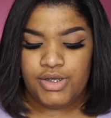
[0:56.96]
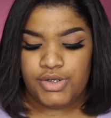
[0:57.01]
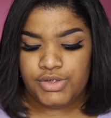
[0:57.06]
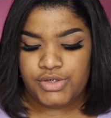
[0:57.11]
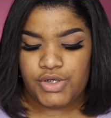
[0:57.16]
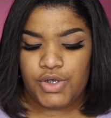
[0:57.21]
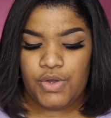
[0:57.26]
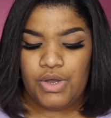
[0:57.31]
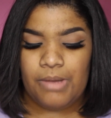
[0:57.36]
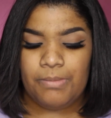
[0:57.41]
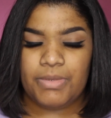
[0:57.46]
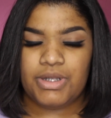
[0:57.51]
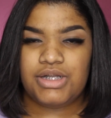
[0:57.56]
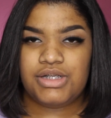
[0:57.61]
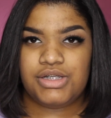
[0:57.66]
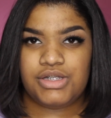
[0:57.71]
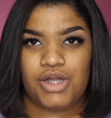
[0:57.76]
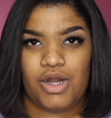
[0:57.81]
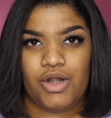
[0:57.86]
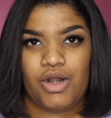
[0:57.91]
So I'm going
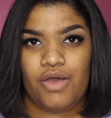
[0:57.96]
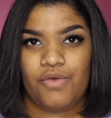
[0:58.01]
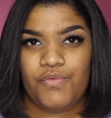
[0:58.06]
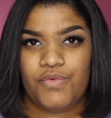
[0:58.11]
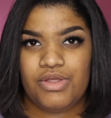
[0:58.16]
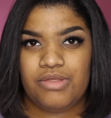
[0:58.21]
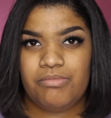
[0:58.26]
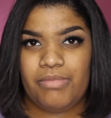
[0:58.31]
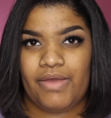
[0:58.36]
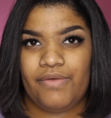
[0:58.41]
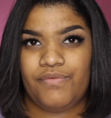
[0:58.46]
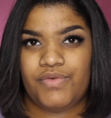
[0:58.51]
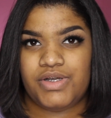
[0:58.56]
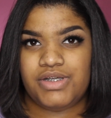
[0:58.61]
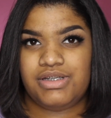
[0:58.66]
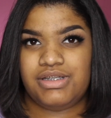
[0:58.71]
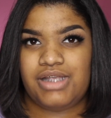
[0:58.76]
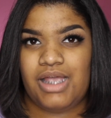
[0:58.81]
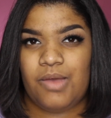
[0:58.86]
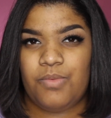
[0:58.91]
to start off with my
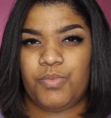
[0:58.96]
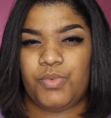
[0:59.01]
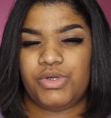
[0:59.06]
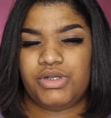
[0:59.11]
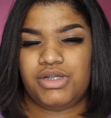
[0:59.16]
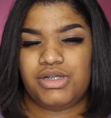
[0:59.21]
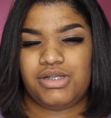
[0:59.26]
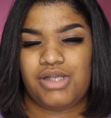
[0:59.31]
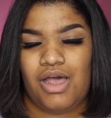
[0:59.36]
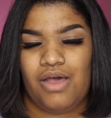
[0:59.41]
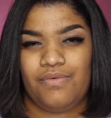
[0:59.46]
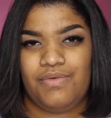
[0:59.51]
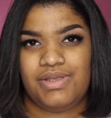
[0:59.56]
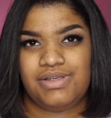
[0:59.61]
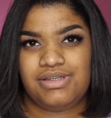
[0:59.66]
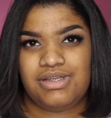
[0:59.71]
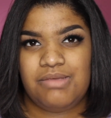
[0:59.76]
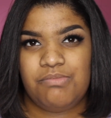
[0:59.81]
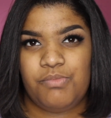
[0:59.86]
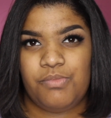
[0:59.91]
first step, which is
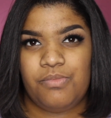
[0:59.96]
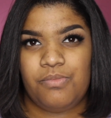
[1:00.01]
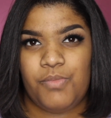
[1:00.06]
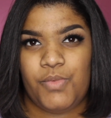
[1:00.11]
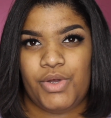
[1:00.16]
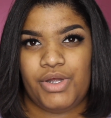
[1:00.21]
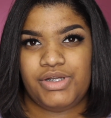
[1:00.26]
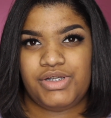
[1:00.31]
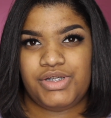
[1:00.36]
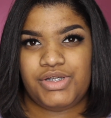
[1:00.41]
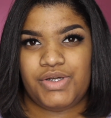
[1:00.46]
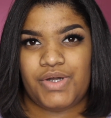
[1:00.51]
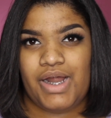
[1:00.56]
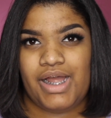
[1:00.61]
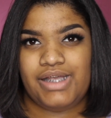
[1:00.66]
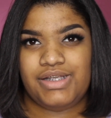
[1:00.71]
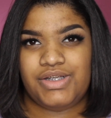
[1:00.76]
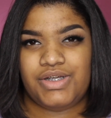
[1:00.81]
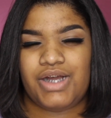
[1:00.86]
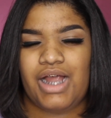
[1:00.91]
obviously
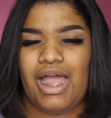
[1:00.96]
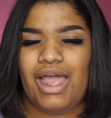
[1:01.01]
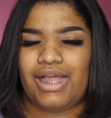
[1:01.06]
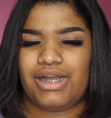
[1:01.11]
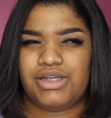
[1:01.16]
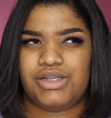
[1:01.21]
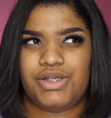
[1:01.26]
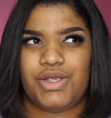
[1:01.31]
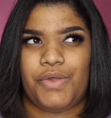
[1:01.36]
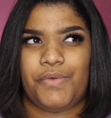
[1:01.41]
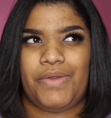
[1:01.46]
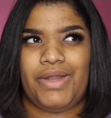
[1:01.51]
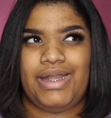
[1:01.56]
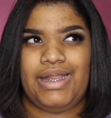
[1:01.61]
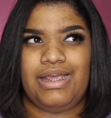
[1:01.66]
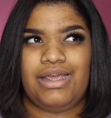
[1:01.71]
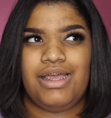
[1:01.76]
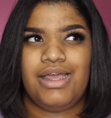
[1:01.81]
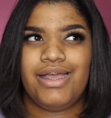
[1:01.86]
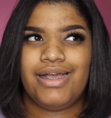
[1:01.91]
moisturizer. I actually
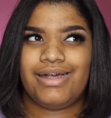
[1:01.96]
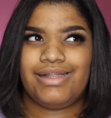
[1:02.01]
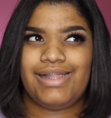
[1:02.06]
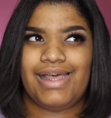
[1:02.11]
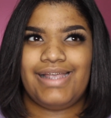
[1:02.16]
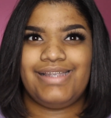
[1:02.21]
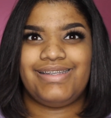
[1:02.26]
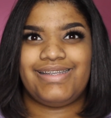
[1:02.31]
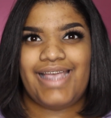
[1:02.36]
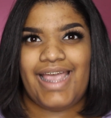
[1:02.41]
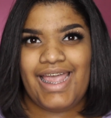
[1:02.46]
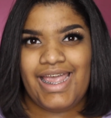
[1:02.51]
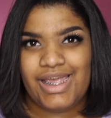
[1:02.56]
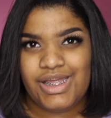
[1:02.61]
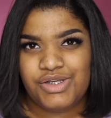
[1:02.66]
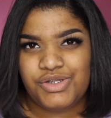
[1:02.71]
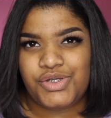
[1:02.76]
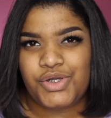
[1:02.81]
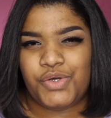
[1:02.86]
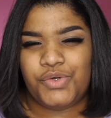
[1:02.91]
already cleansed
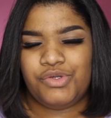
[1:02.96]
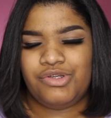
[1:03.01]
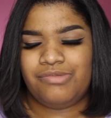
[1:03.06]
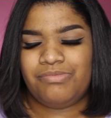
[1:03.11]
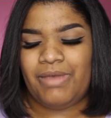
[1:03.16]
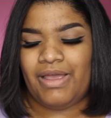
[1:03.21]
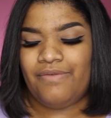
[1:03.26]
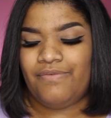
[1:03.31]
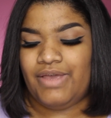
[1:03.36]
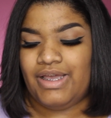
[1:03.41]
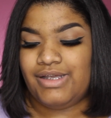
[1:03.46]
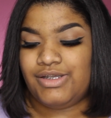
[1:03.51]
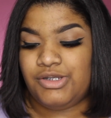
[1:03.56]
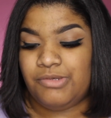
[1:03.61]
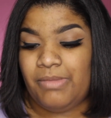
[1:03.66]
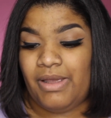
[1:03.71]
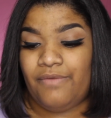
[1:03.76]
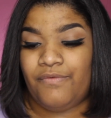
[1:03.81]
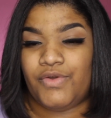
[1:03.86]
and toned my face, so my